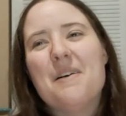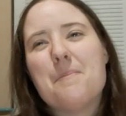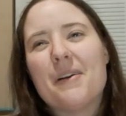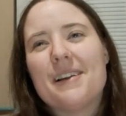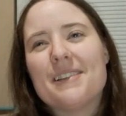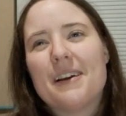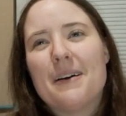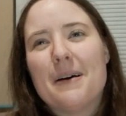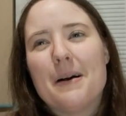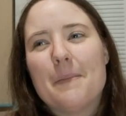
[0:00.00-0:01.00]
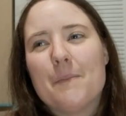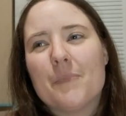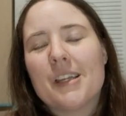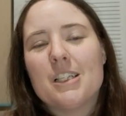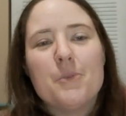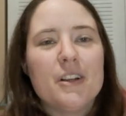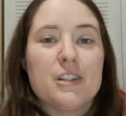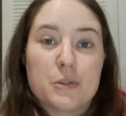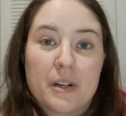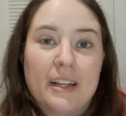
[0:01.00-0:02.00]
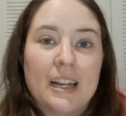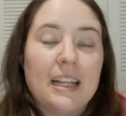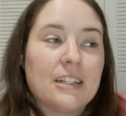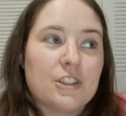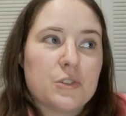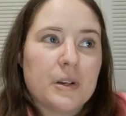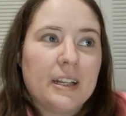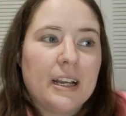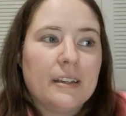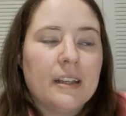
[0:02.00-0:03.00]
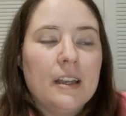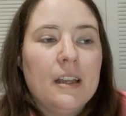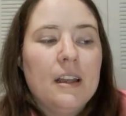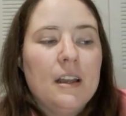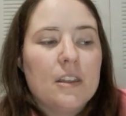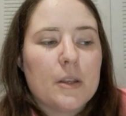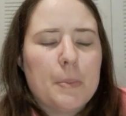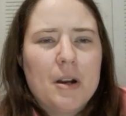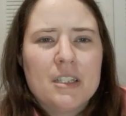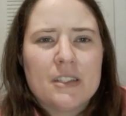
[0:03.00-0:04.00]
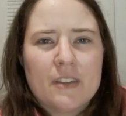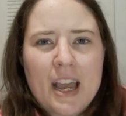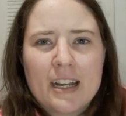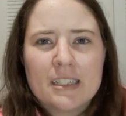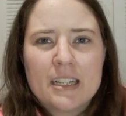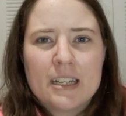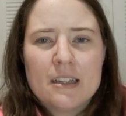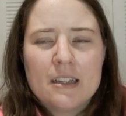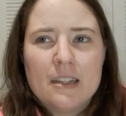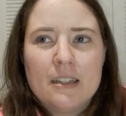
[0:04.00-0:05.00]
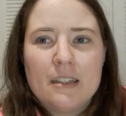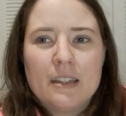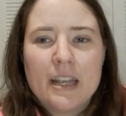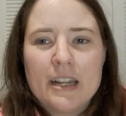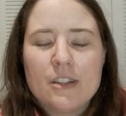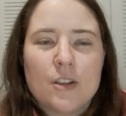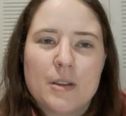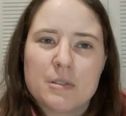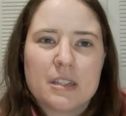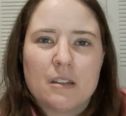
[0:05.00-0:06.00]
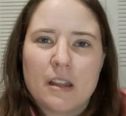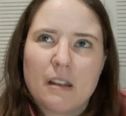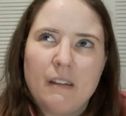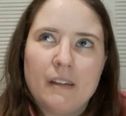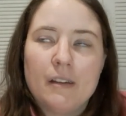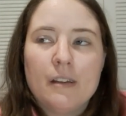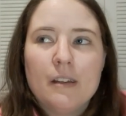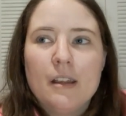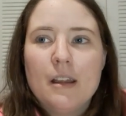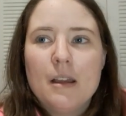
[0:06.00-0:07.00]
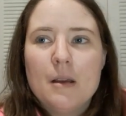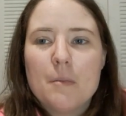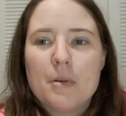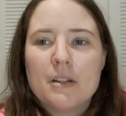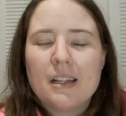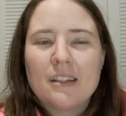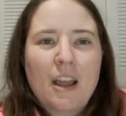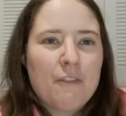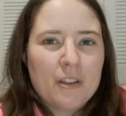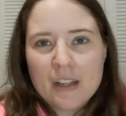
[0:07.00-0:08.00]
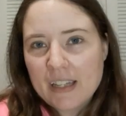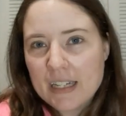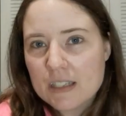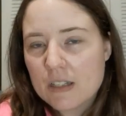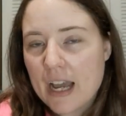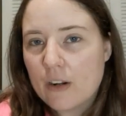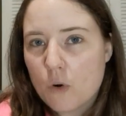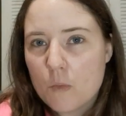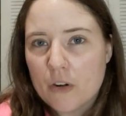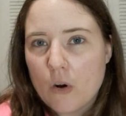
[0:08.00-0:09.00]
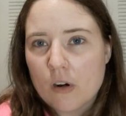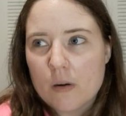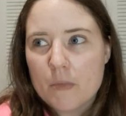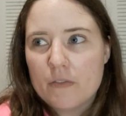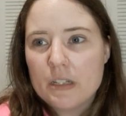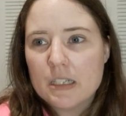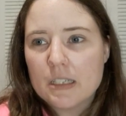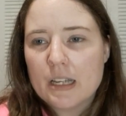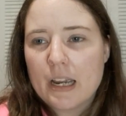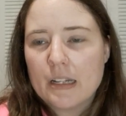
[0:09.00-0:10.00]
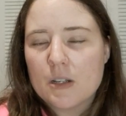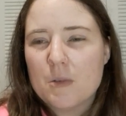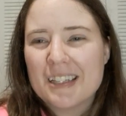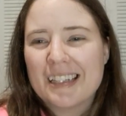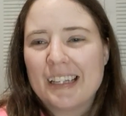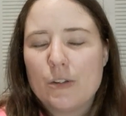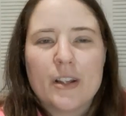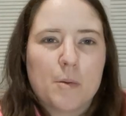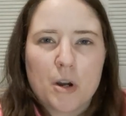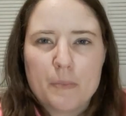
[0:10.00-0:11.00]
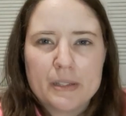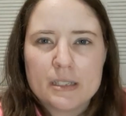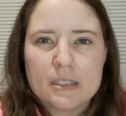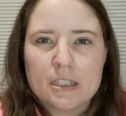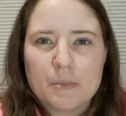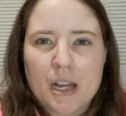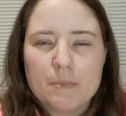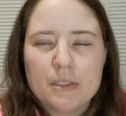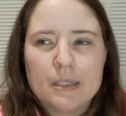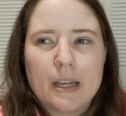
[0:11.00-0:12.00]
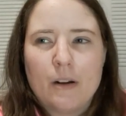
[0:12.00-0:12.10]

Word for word: But it's a pretty good storyline. I like the storyline. There are parts of the acting in it too that was a little like eh. But I feel like that's kind of normal in horror movies. It's like, it's almost like they do that on purpose sometimes.